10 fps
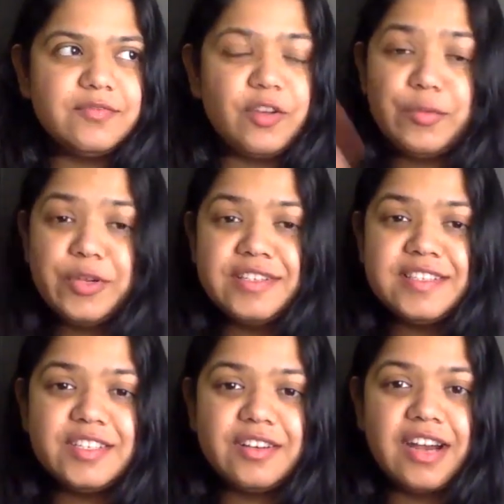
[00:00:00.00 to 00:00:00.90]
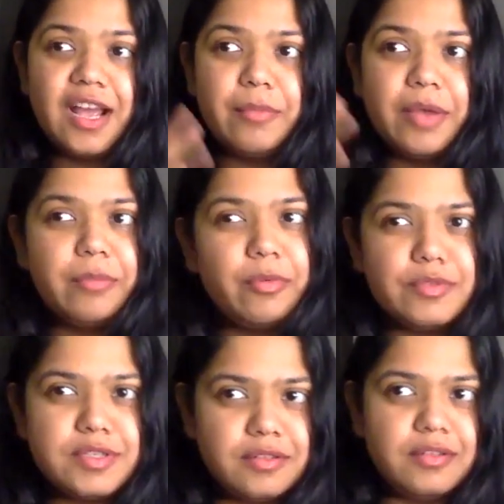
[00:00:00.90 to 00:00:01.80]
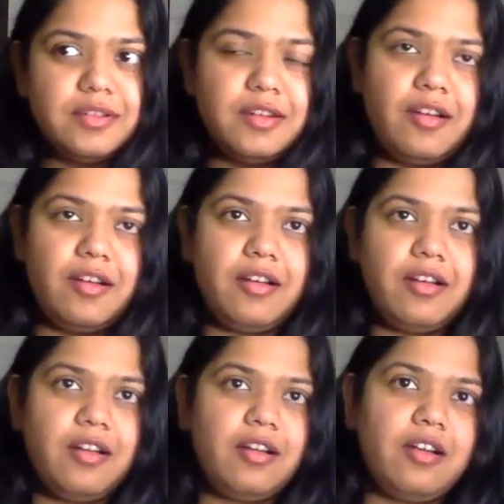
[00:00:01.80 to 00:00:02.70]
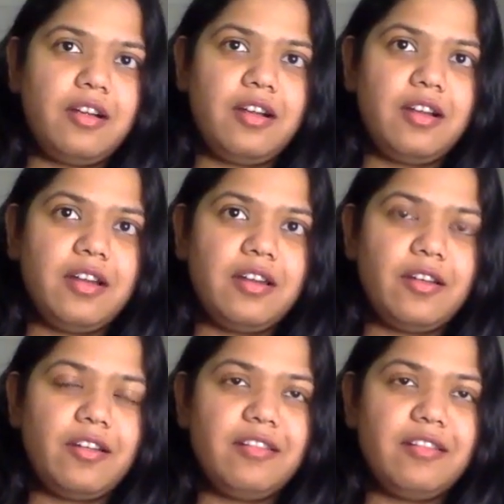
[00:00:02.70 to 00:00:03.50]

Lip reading: Follow me on Instagram. I post a lot.